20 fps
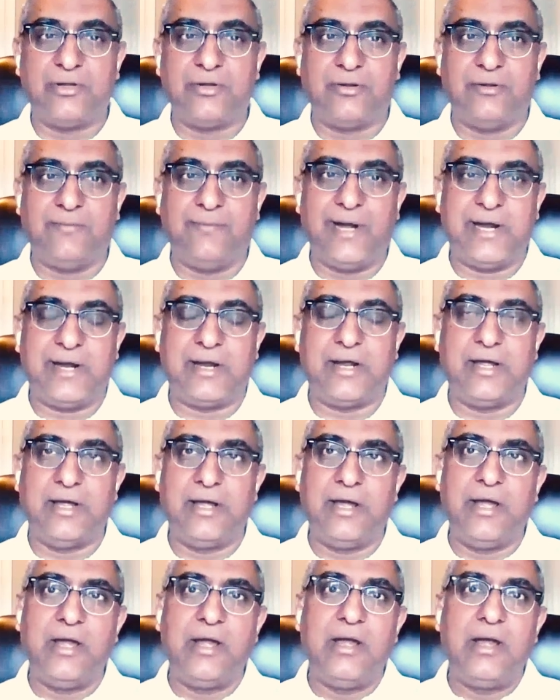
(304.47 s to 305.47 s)
of the bank.
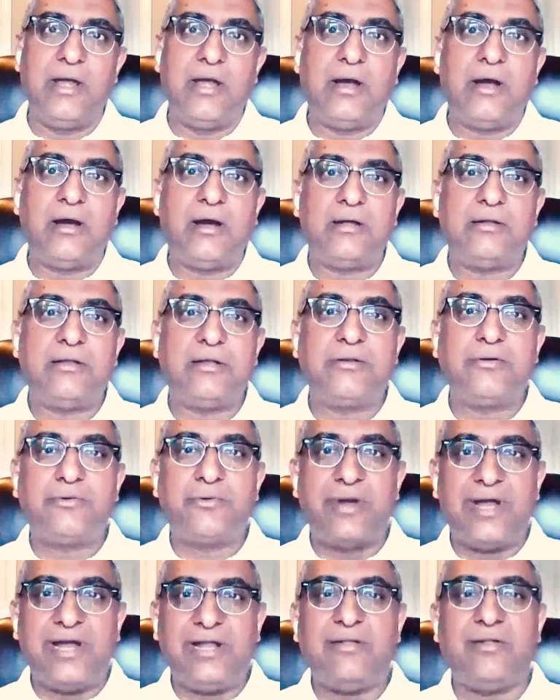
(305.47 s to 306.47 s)
The
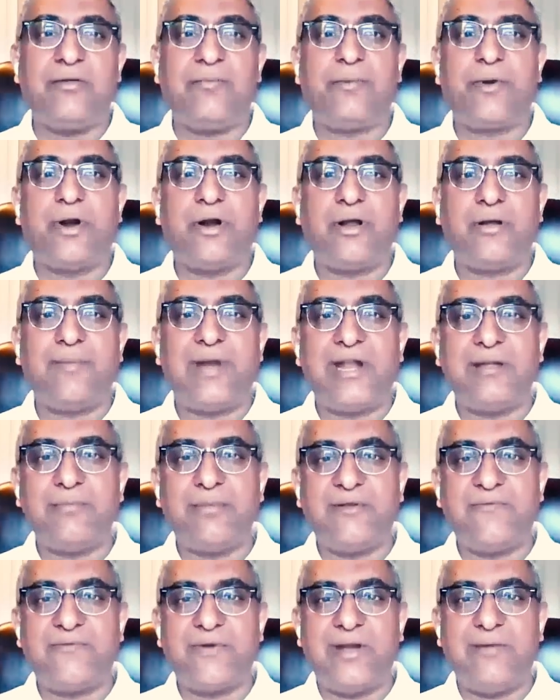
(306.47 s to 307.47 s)
strength of the product
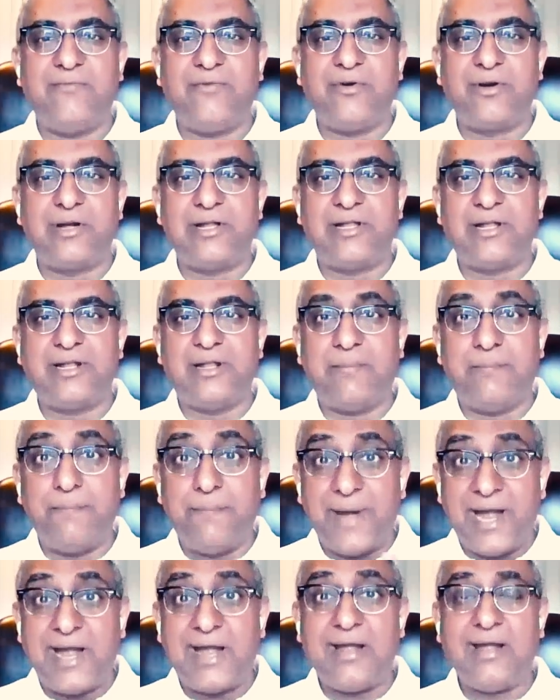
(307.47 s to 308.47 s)
management framework is that the
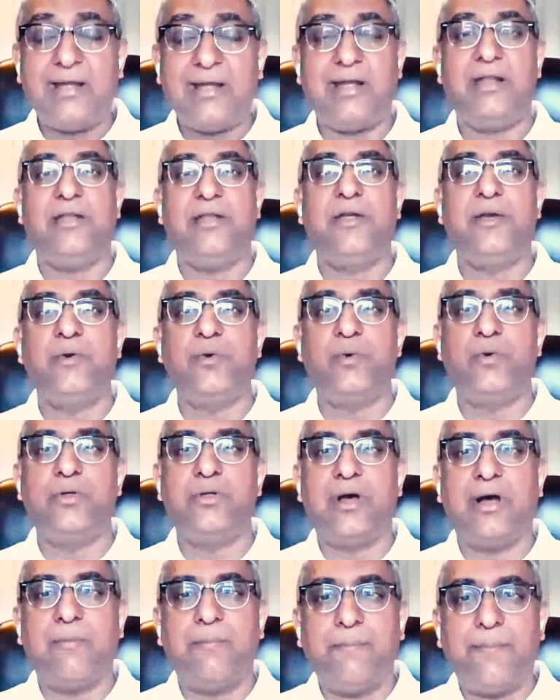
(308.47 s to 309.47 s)
bank can use
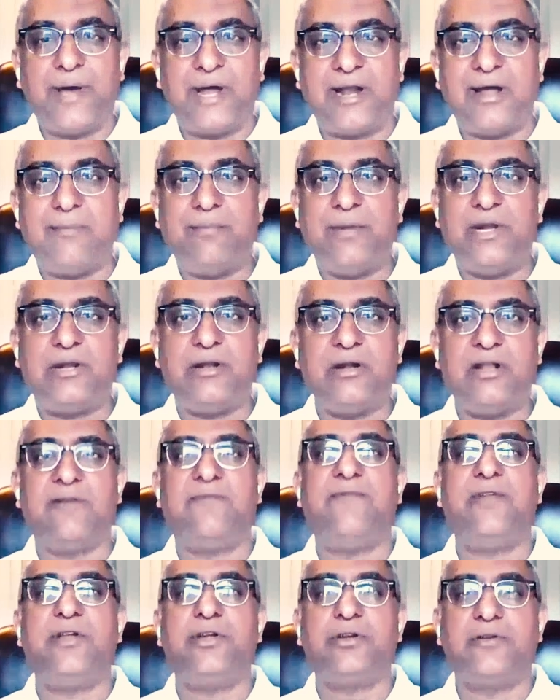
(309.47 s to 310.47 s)
a parameter
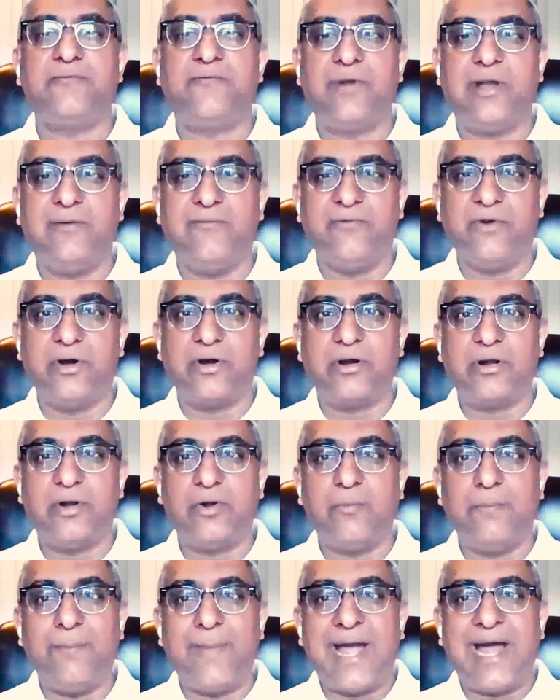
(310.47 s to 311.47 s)
definition framework
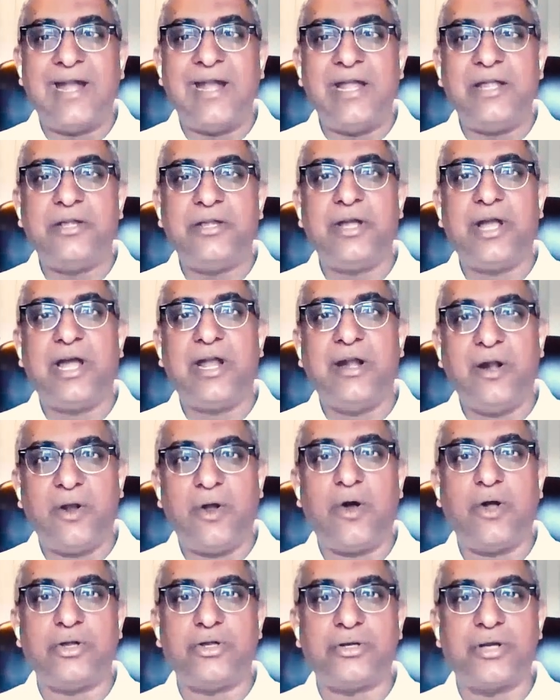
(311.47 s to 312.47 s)
to manage and
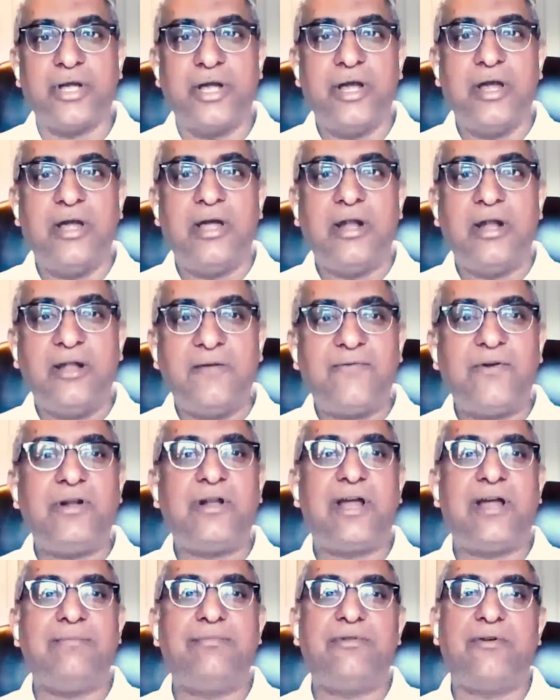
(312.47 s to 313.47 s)
launch different
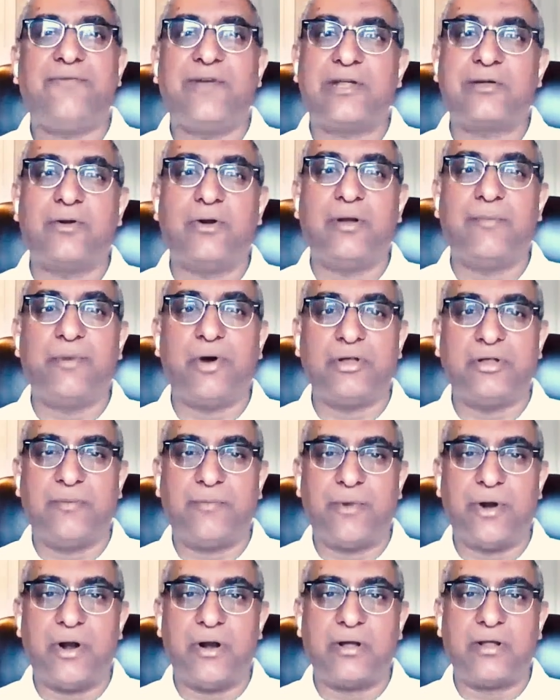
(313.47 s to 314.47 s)
types of escrow deposit
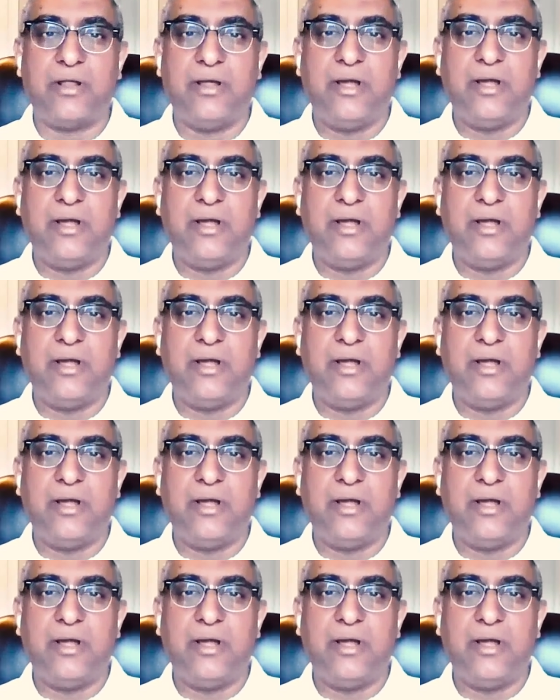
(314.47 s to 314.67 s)
products.